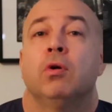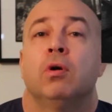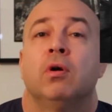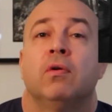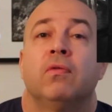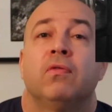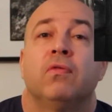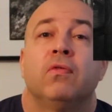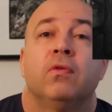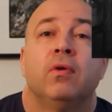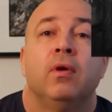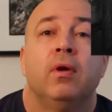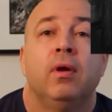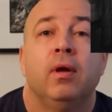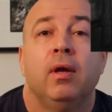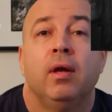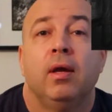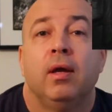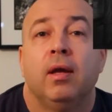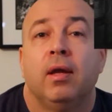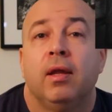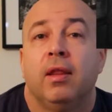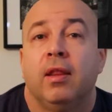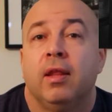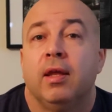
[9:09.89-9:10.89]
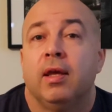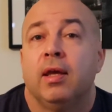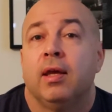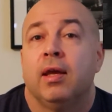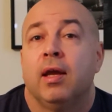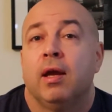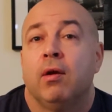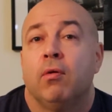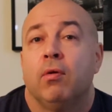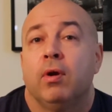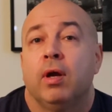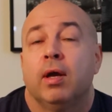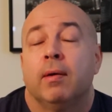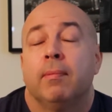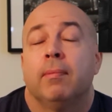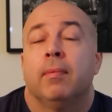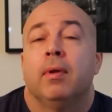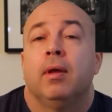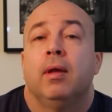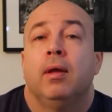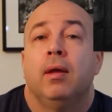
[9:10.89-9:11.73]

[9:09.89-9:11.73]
of the area